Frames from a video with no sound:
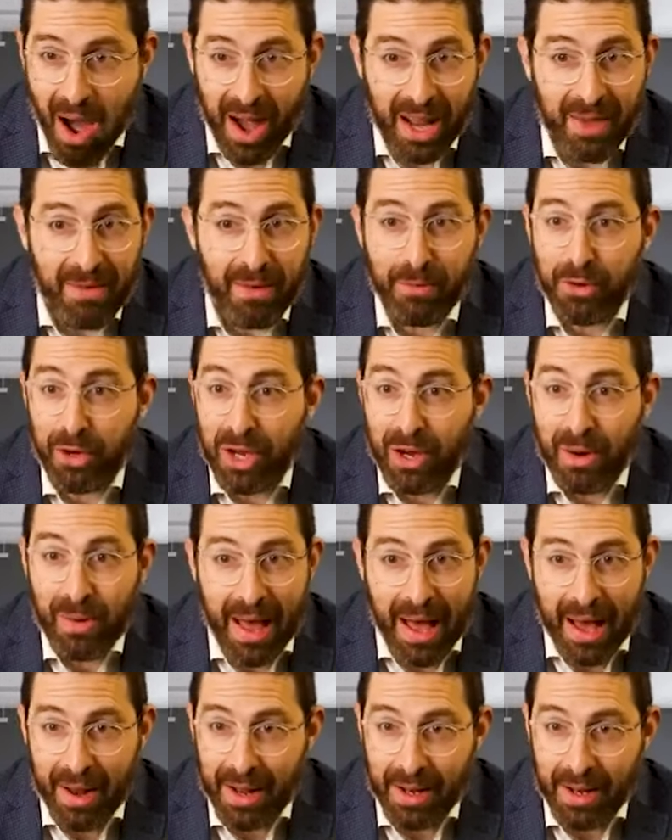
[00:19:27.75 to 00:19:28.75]
And even if you go
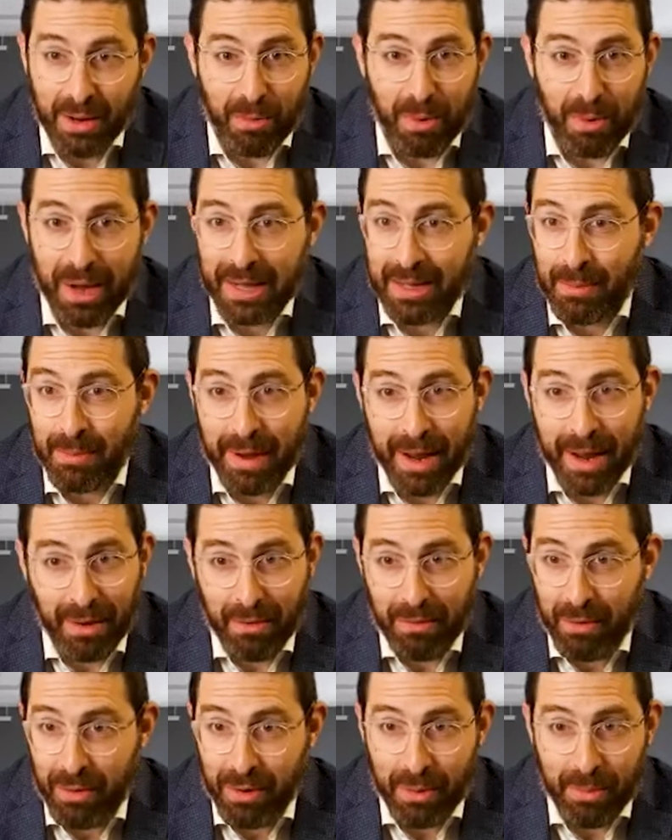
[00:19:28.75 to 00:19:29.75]
out and you're behind a
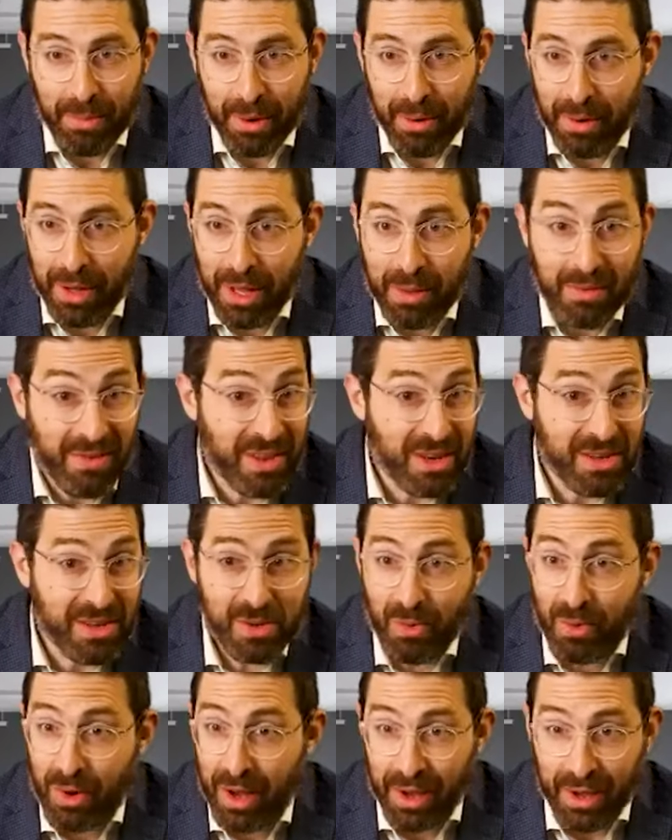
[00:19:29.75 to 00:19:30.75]
microphone and a podium, if he
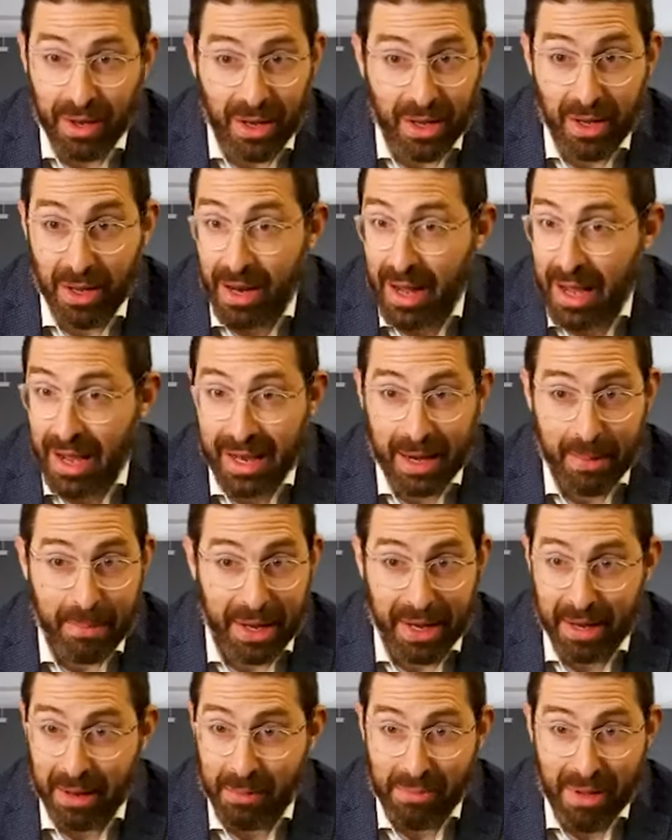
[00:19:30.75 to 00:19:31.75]
doesn't want you, you're not going to
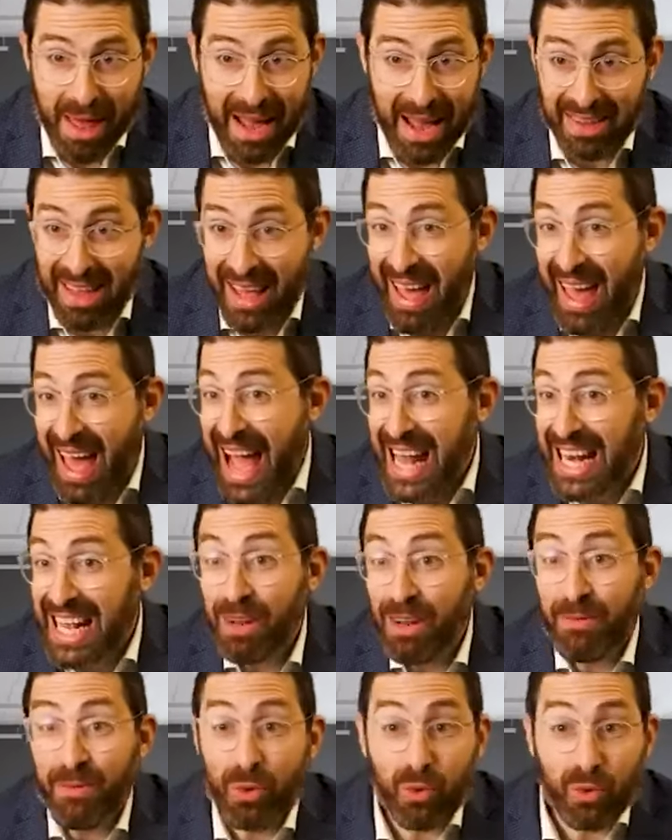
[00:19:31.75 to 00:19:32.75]
make an impact. And
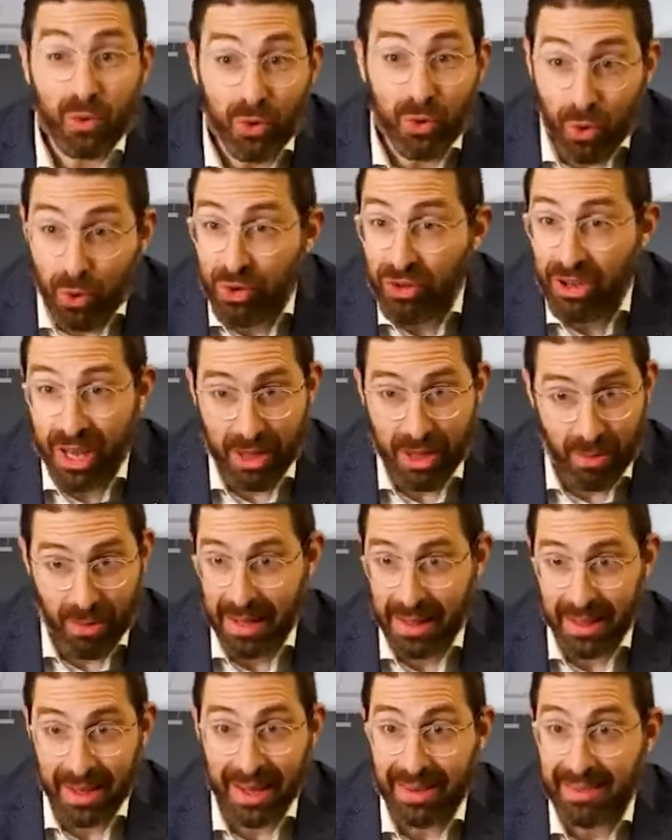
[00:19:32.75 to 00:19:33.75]
even if you do say the
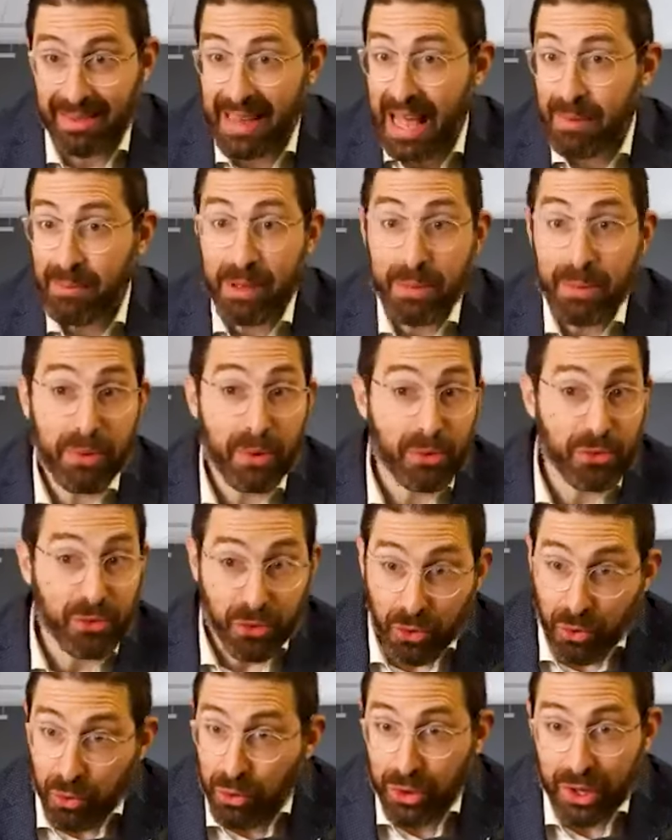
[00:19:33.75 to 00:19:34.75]
right things and people
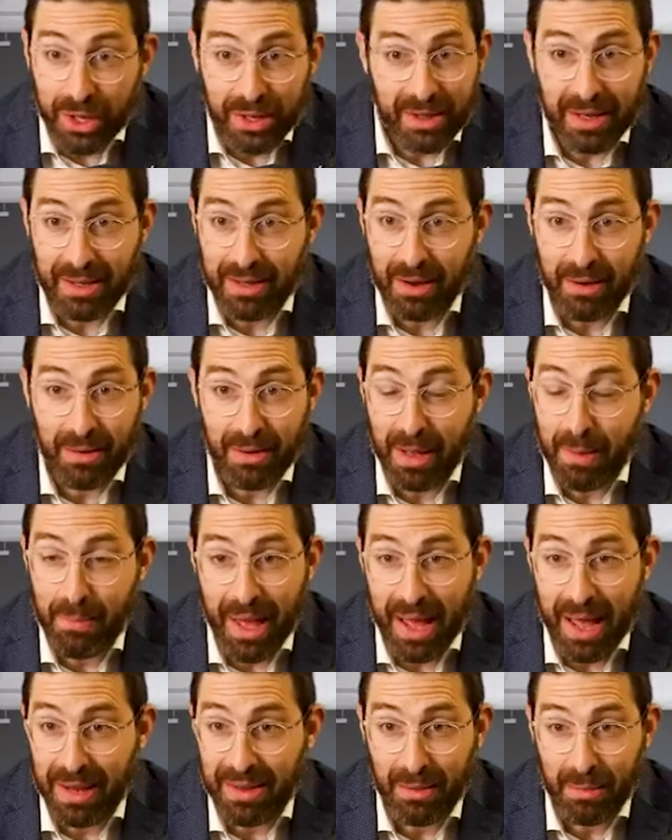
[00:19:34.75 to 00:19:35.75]
do think like they're
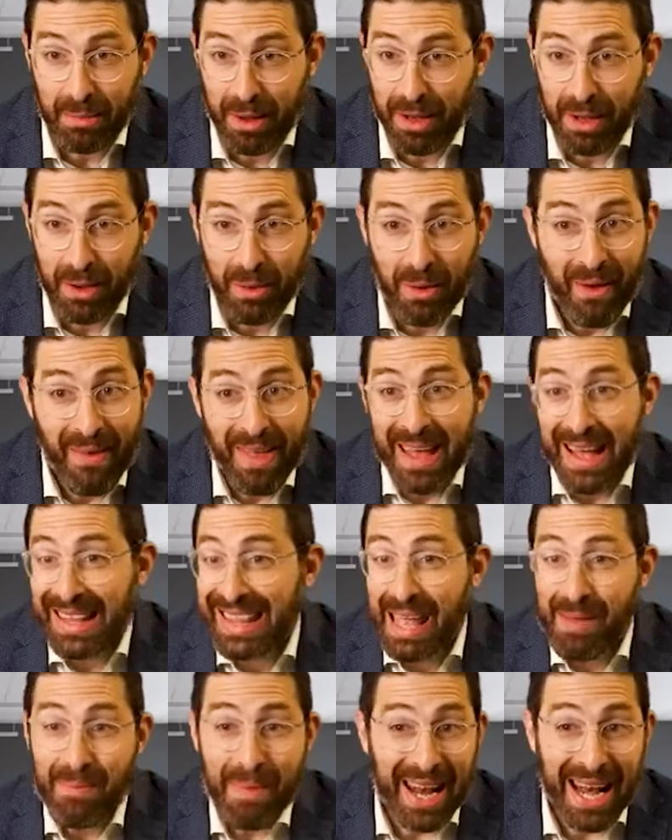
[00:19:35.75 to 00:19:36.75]
impacted by you,
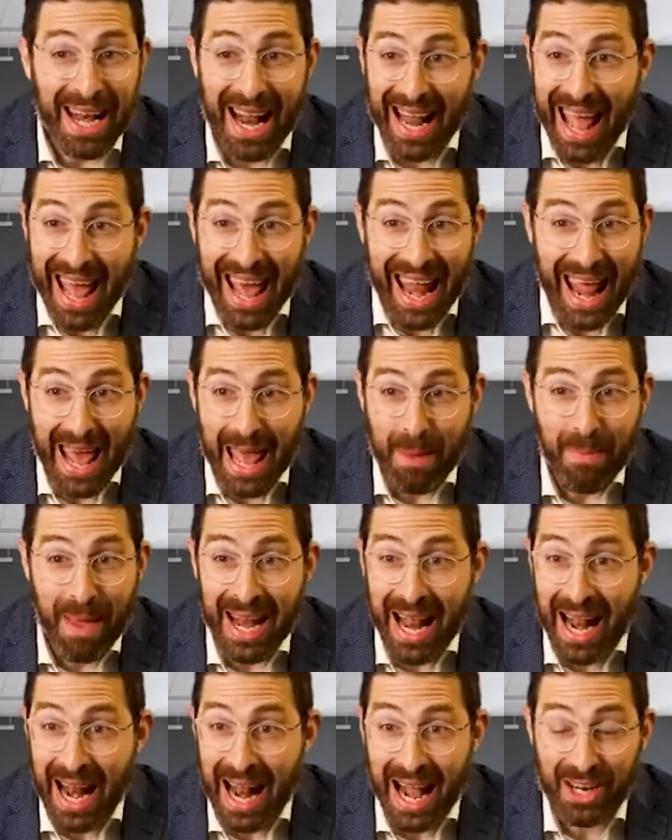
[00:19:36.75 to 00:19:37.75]
they may not, it
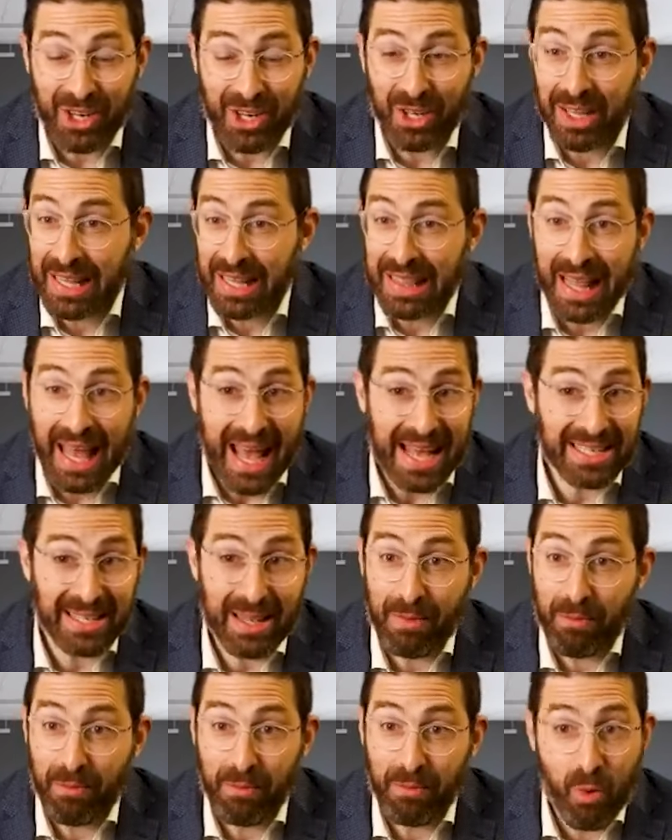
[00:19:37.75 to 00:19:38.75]
may not actually
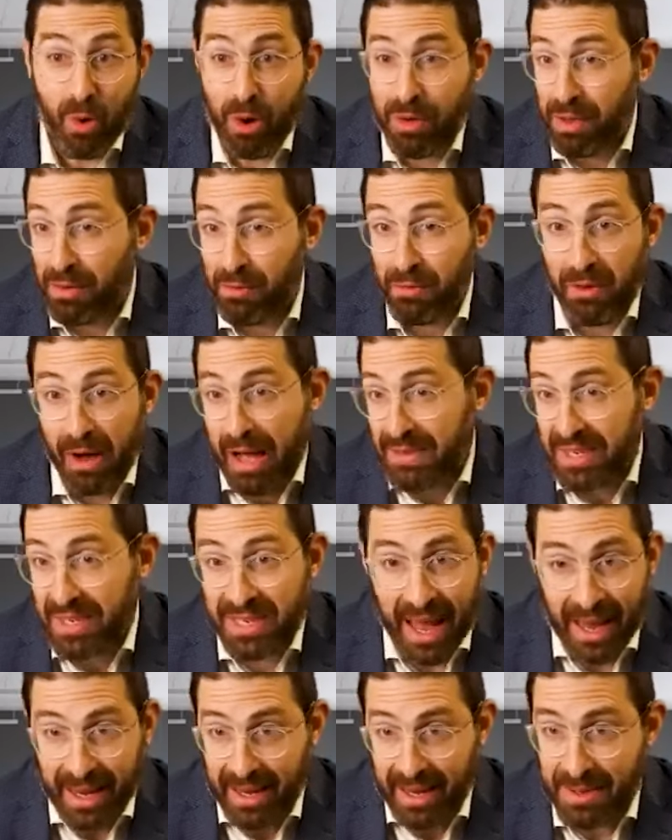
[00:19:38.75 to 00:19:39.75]
last for more than five
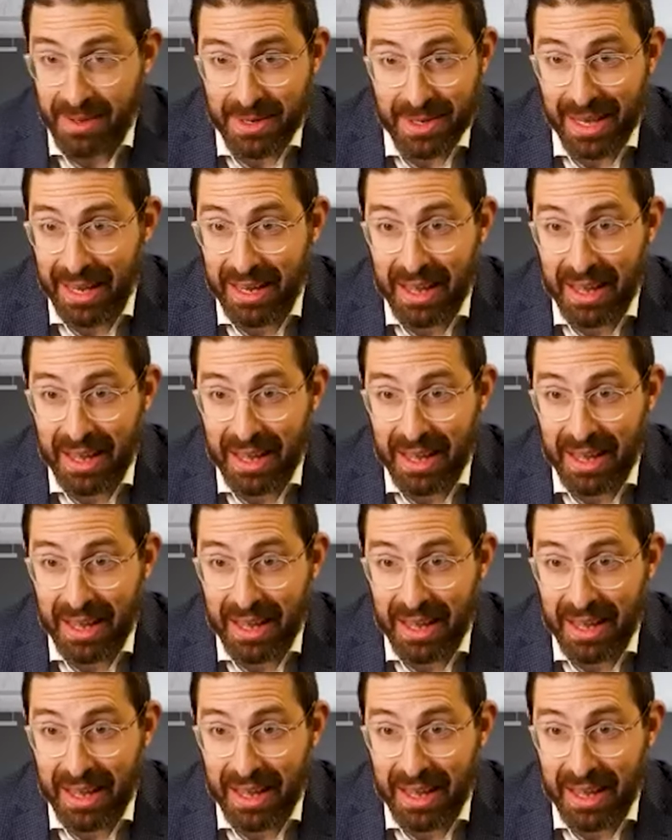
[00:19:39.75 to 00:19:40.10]
seconds.